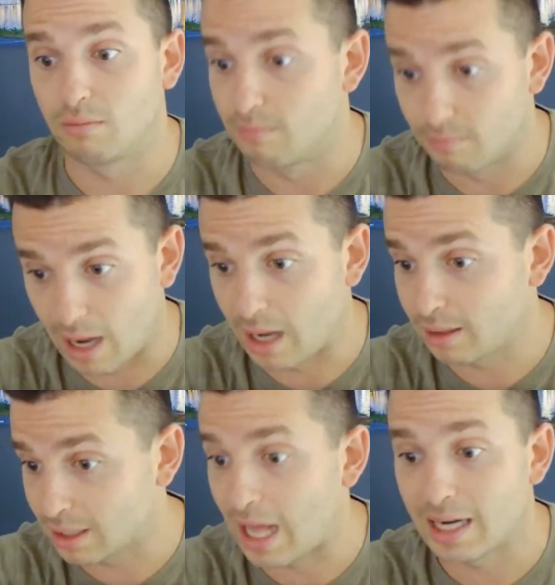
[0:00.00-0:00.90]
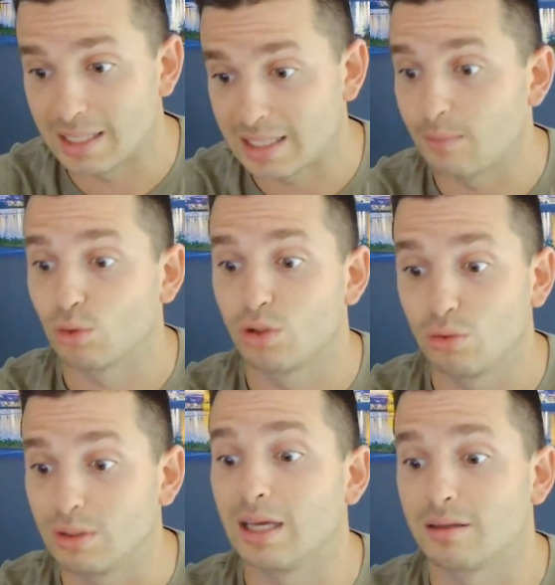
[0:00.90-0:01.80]
my client is able
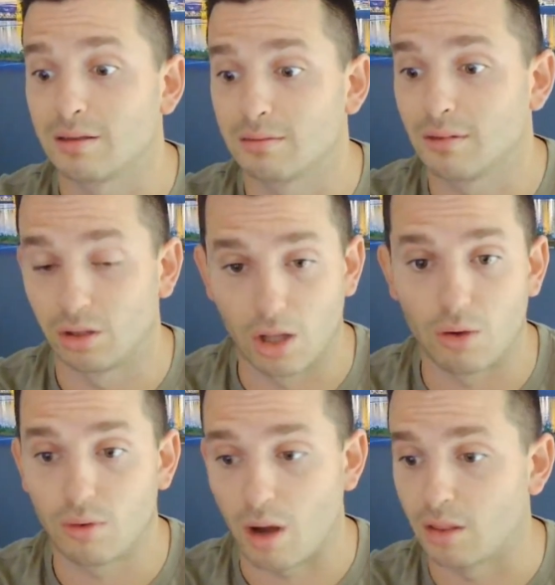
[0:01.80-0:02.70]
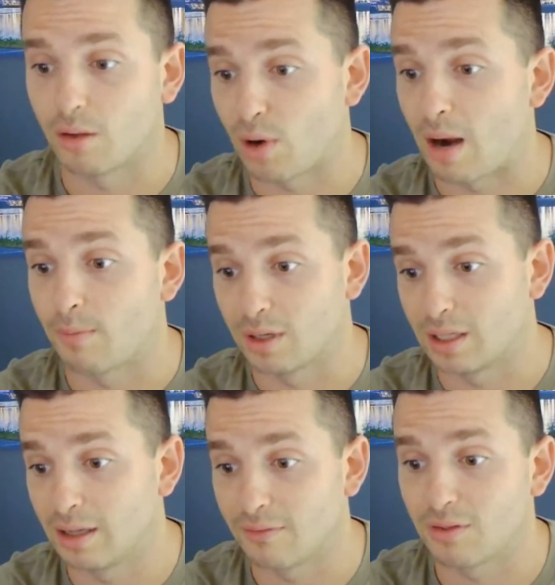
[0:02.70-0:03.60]
to get a loan on the property.
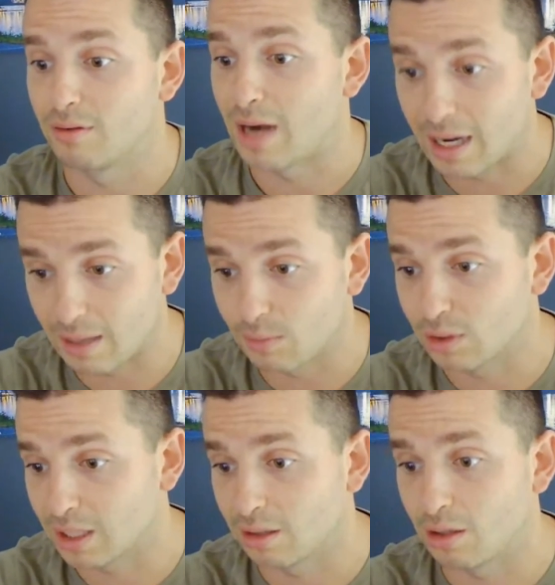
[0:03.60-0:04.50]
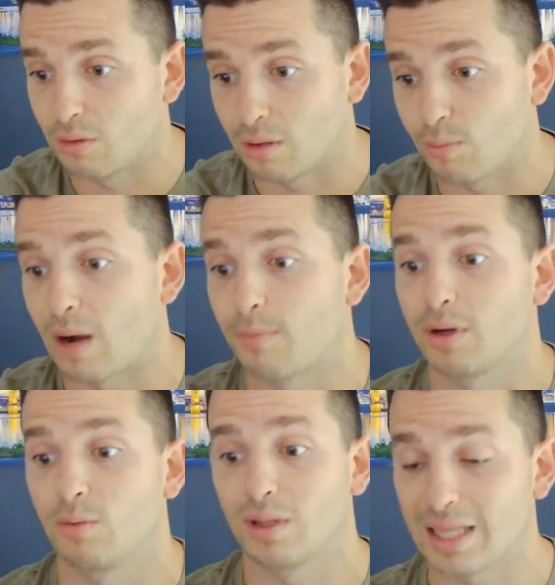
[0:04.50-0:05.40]
If they're not able to get a loan on the
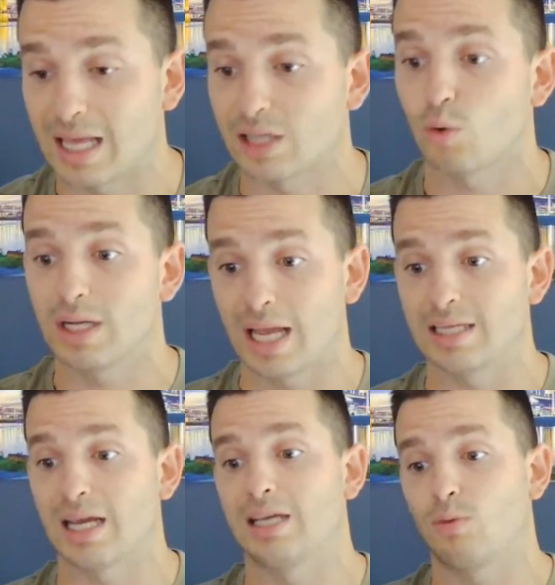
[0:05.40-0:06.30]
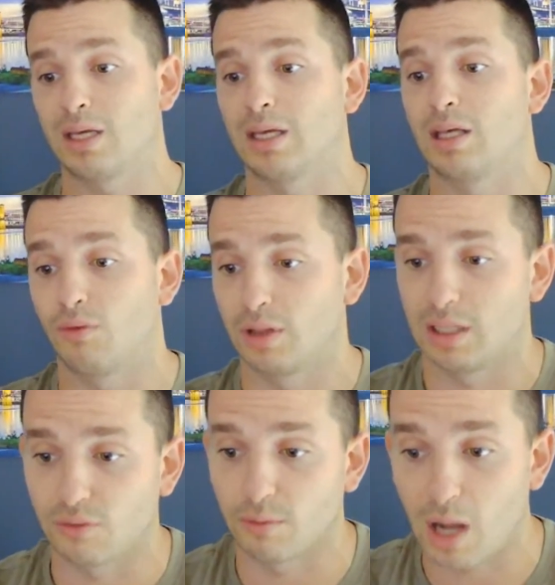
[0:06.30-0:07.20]
property within that 28 days, we can get a
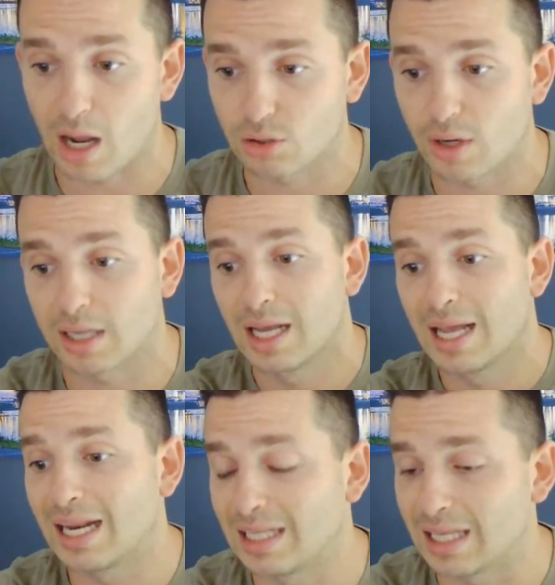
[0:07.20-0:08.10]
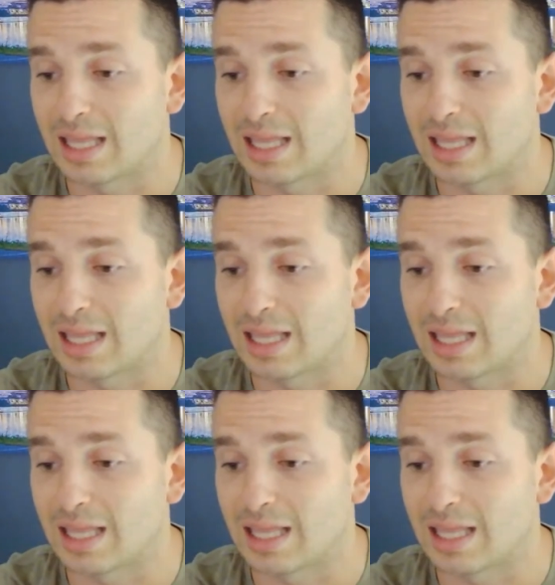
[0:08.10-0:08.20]
release from contract and get